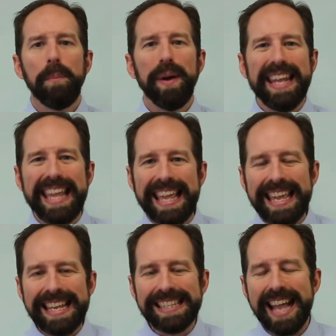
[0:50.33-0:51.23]
But
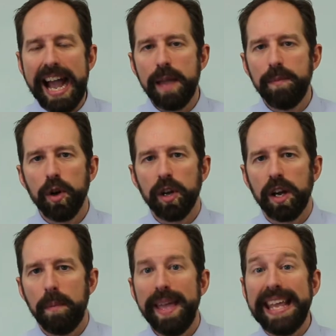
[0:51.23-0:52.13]
anytime you're
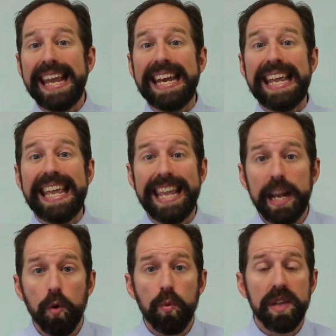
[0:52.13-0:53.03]
going to make an
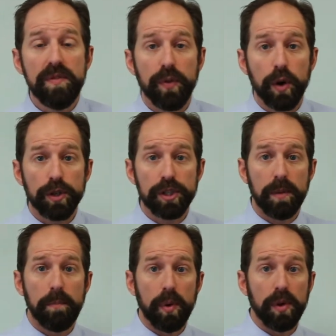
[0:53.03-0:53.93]

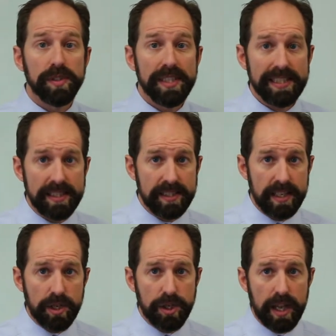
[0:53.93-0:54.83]
irreversible
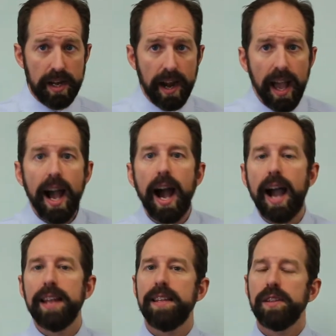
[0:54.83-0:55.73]
decision,
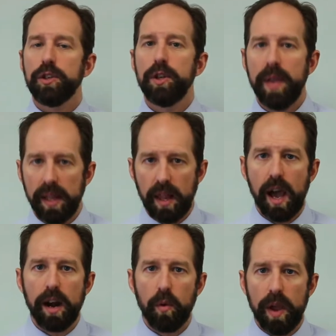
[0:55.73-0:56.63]
I think there should be a
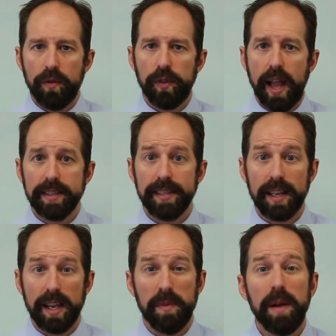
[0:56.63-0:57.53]
lot of red flags
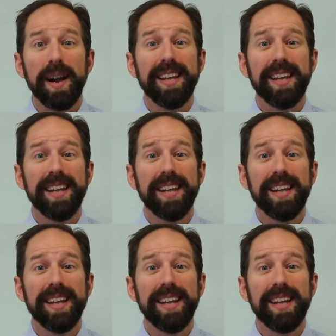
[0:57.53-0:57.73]
that come up.